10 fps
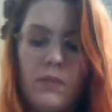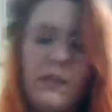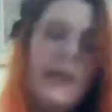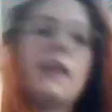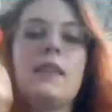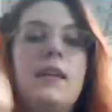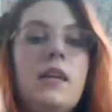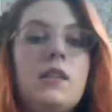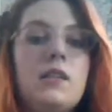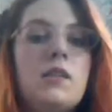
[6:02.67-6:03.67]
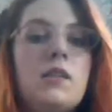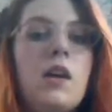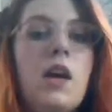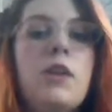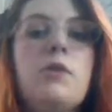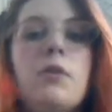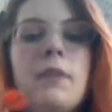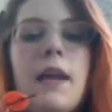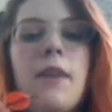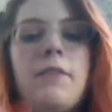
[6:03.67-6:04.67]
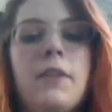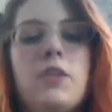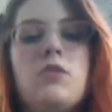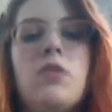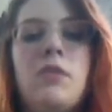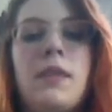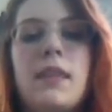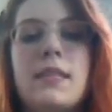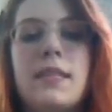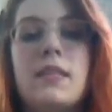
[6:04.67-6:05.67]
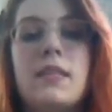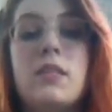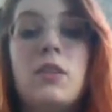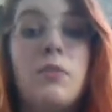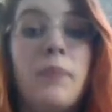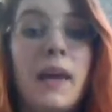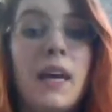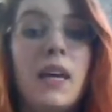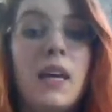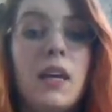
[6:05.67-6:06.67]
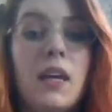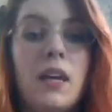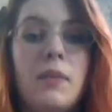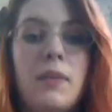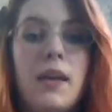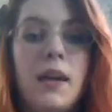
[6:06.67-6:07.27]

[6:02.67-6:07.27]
this. You want to be careful that you don't make the slits too big because